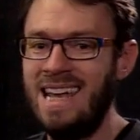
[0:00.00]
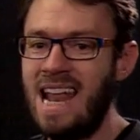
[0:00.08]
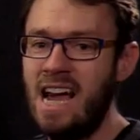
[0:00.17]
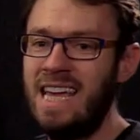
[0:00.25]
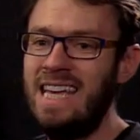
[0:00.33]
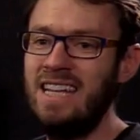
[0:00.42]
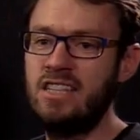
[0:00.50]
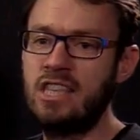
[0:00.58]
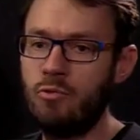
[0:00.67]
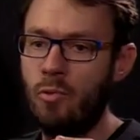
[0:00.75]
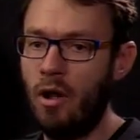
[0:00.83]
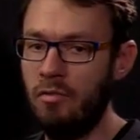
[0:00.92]
Now here's
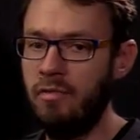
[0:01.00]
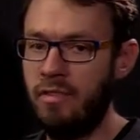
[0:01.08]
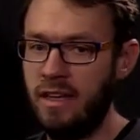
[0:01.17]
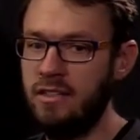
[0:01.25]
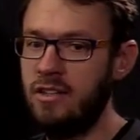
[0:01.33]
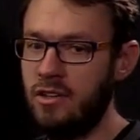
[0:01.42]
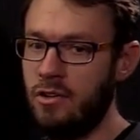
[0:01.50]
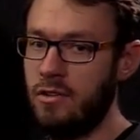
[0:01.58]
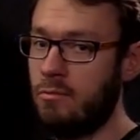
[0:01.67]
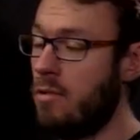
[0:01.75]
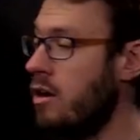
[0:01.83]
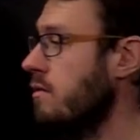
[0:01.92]
the wrong thing to do.
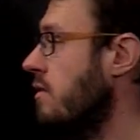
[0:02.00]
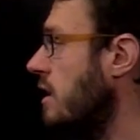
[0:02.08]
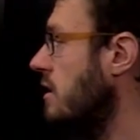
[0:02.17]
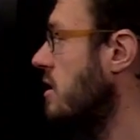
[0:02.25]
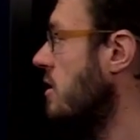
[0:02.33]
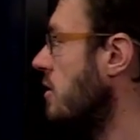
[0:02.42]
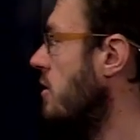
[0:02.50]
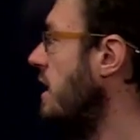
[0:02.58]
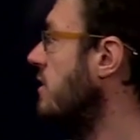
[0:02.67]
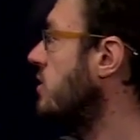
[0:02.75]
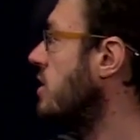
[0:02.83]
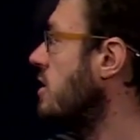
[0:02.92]
The wrong thing to do
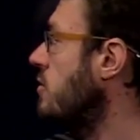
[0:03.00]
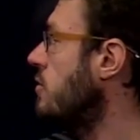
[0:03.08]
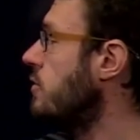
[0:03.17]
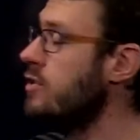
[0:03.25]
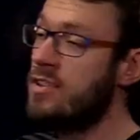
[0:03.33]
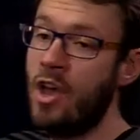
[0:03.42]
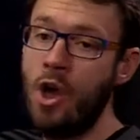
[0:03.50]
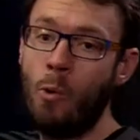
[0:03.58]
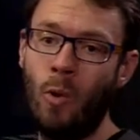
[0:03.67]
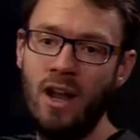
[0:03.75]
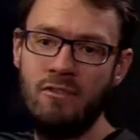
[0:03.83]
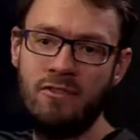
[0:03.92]
is to use
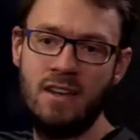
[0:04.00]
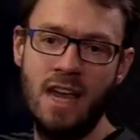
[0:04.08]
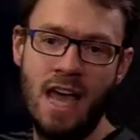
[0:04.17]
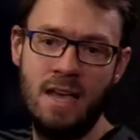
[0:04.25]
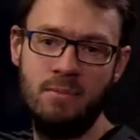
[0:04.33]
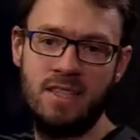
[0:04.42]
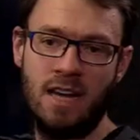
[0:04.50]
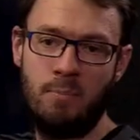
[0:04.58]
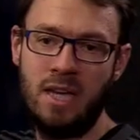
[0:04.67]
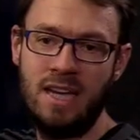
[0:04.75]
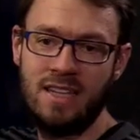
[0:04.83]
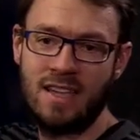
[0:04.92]
one of the names that
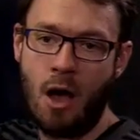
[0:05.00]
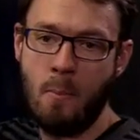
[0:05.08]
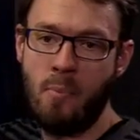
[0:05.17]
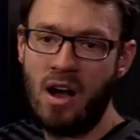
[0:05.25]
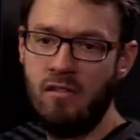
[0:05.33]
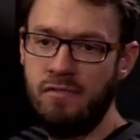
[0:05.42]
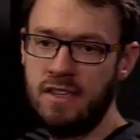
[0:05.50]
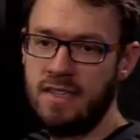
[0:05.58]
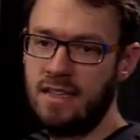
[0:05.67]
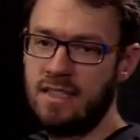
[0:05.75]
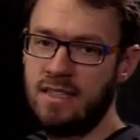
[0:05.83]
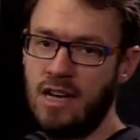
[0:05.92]
appears above this
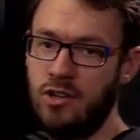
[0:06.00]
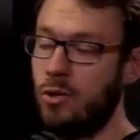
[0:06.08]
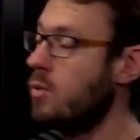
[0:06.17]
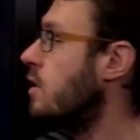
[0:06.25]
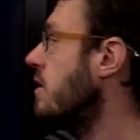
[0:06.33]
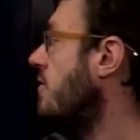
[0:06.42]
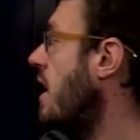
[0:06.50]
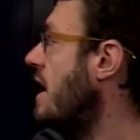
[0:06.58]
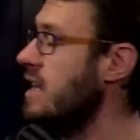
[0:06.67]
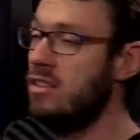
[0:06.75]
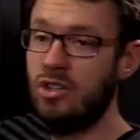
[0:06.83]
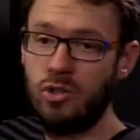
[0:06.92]
existential
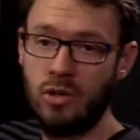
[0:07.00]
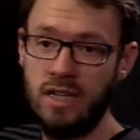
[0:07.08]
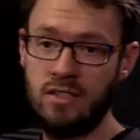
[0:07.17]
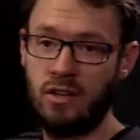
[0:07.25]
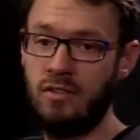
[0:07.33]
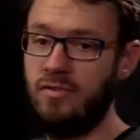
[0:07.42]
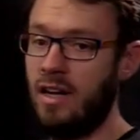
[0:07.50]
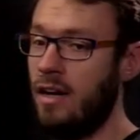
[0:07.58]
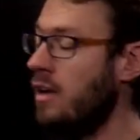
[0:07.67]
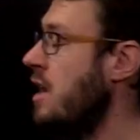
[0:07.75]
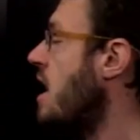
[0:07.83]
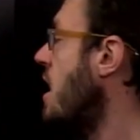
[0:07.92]
quantifier in the tree so
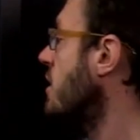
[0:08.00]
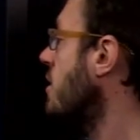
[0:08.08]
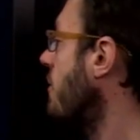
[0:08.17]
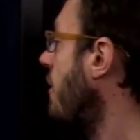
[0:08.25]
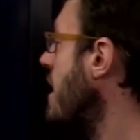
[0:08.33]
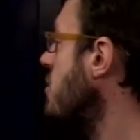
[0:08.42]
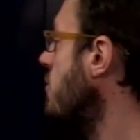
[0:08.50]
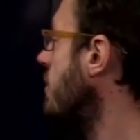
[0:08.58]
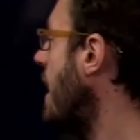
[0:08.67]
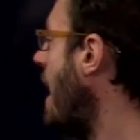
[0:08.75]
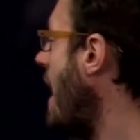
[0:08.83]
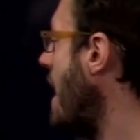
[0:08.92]
far. So if I
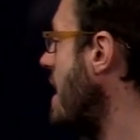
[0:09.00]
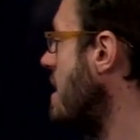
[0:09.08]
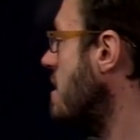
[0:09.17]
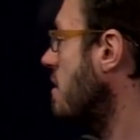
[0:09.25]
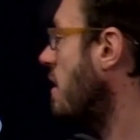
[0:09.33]
use A